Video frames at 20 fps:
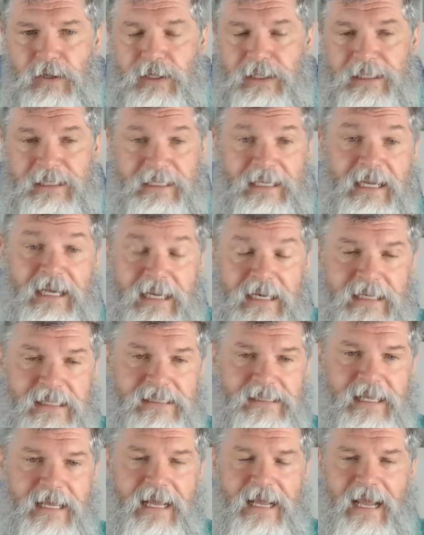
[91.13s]

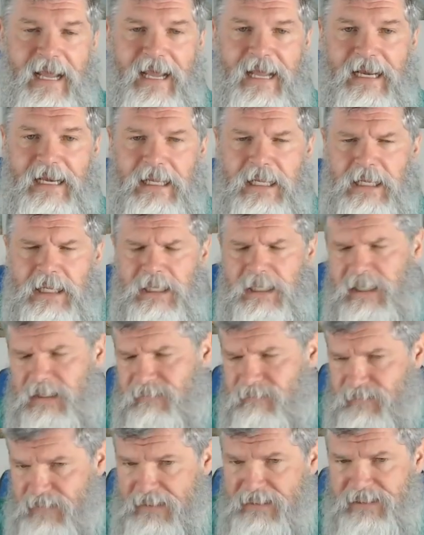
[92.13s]
giddiness and
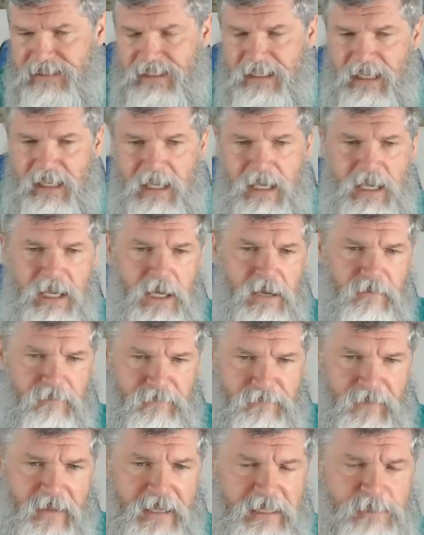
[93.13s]
convincing
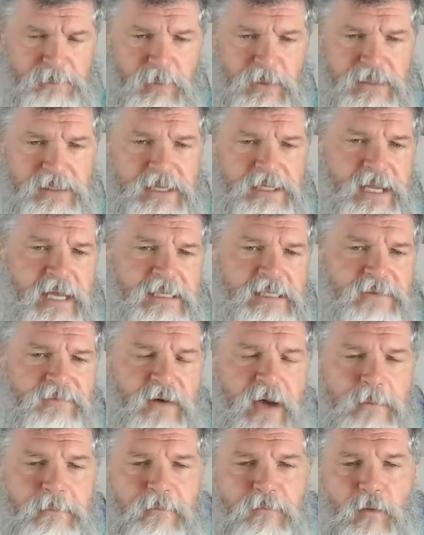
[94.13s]
Facebook to
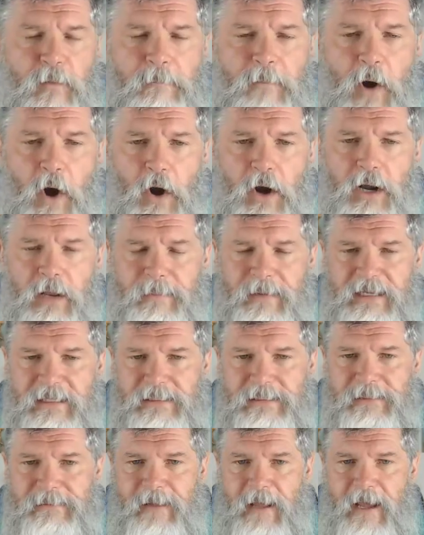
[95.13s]
testify before
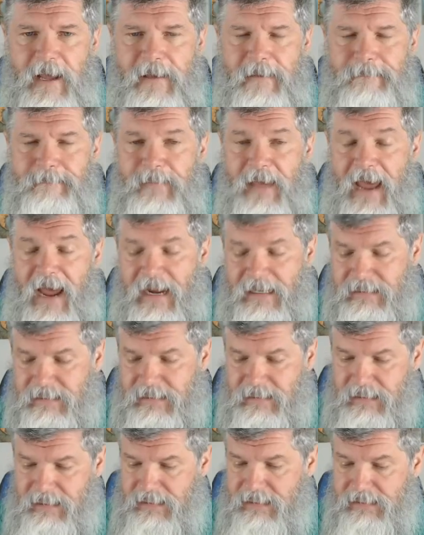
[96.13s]
Parliament,
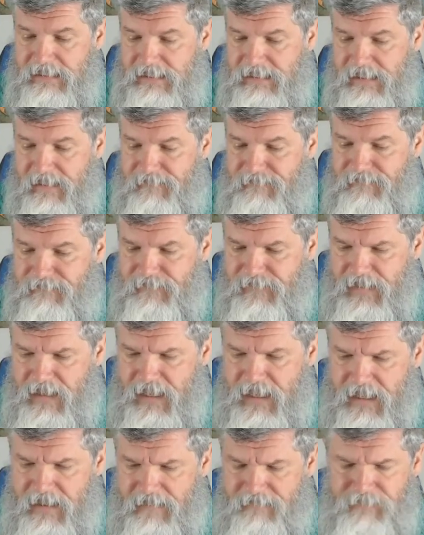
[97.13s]
acting as if
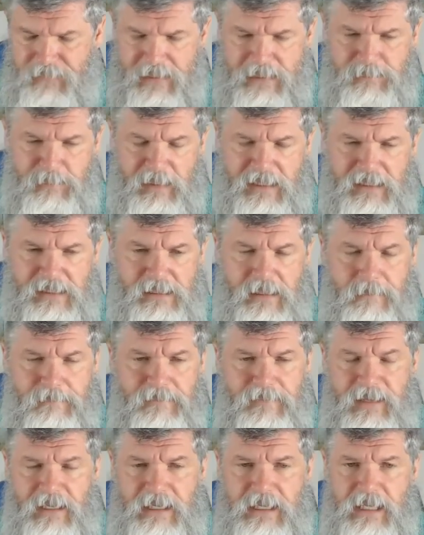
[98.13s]
Facebook is
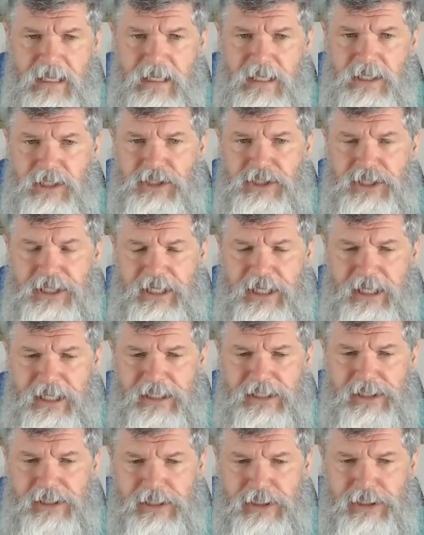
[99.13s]
something that she
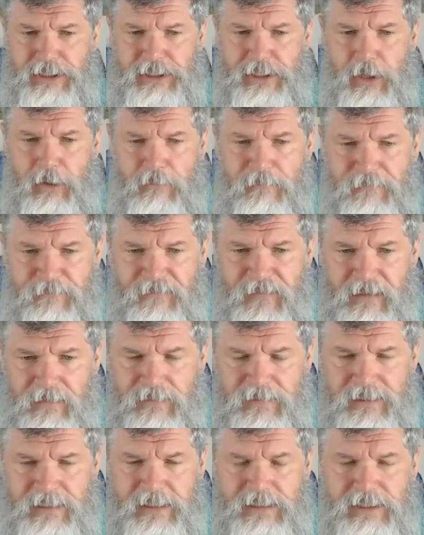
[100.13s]
needs to show
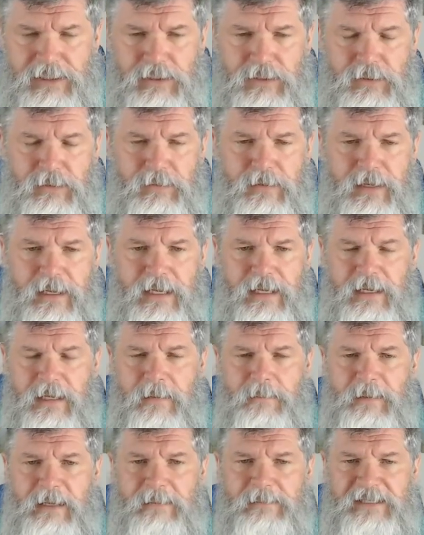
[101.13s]
fealty to
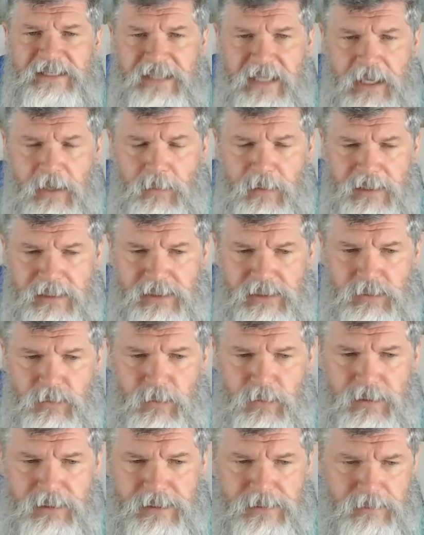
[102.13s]
and be obsequious
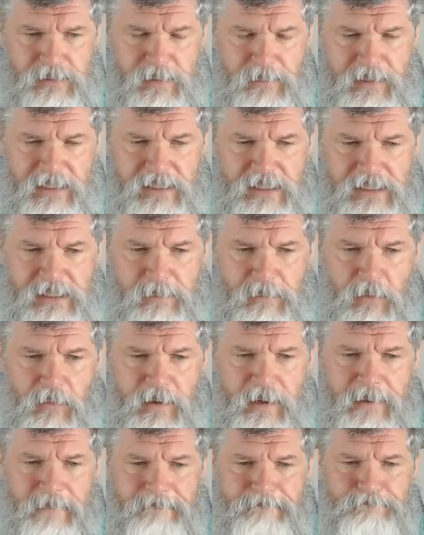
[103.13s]
towards. It was a bit
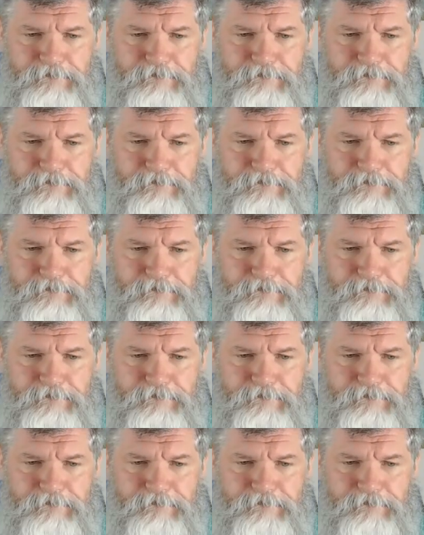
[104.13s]
disappointing.